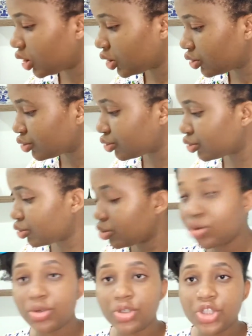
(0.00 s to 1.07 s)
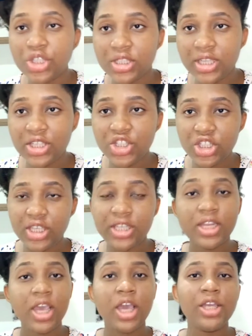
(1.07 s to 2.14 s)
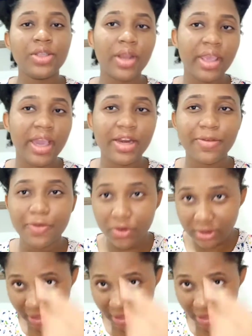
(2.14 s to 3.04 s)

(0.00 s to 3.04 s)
So she said she did three at the front.